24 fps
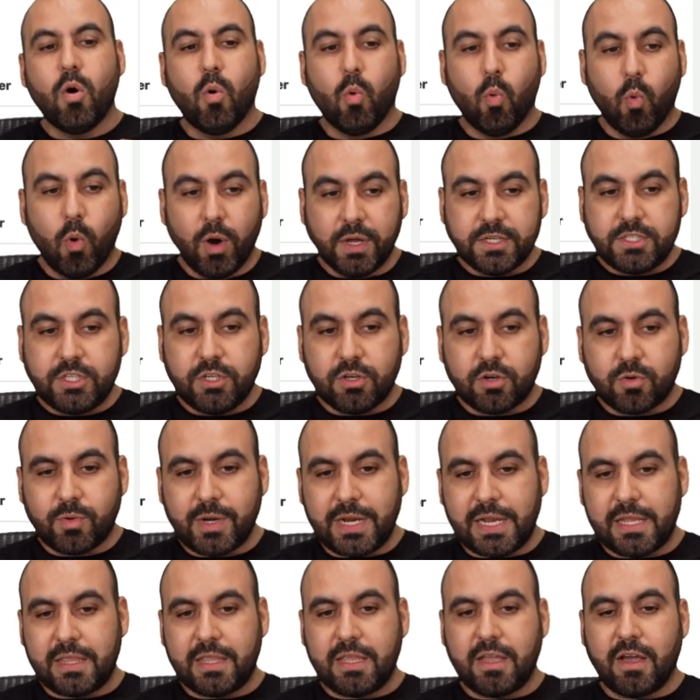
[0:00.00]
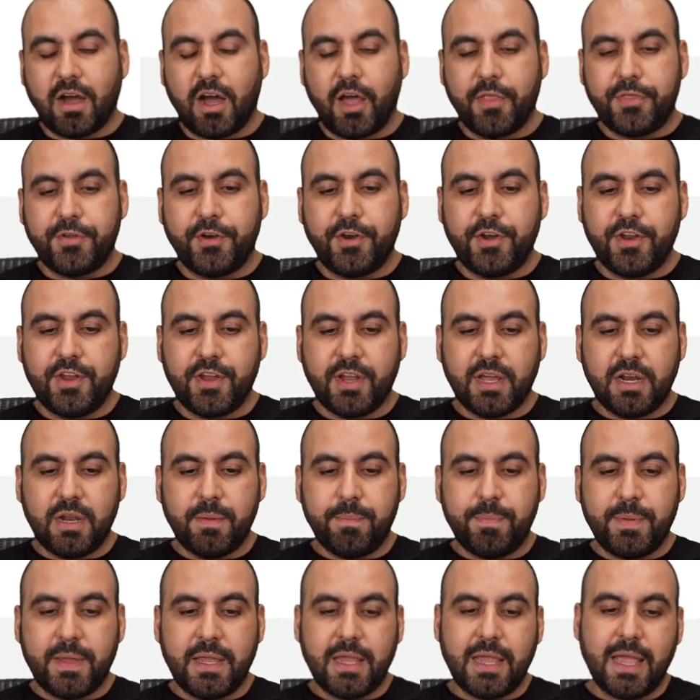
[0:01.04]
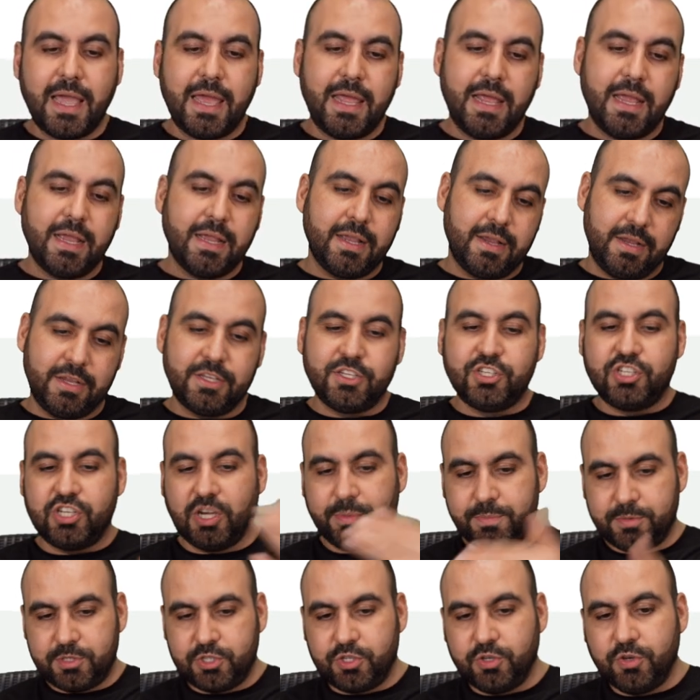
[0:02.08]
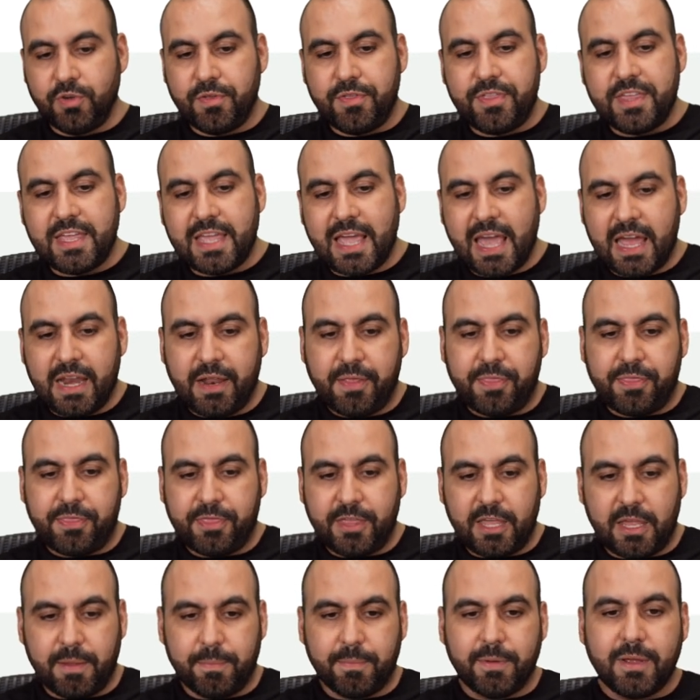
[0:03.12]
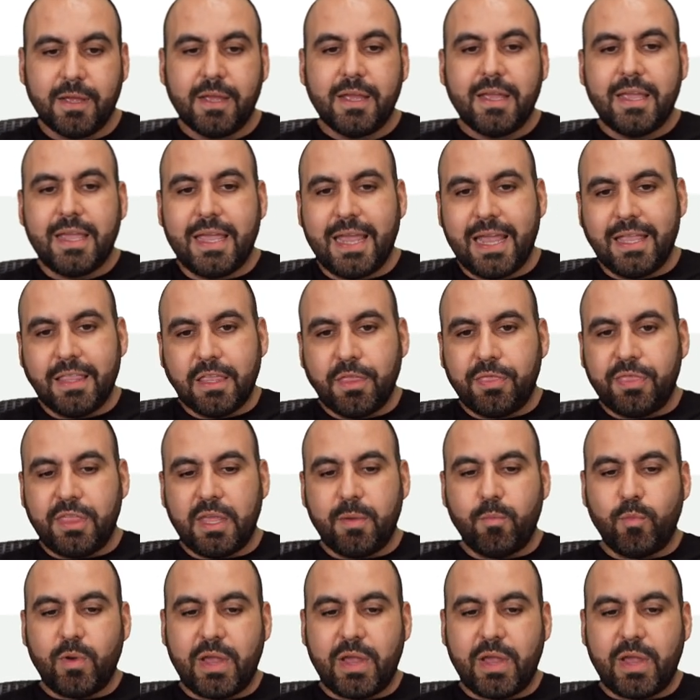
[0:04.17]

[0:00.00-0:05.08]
Once you create the author, you're going to be at eh, jump to the edit theme. In the theme,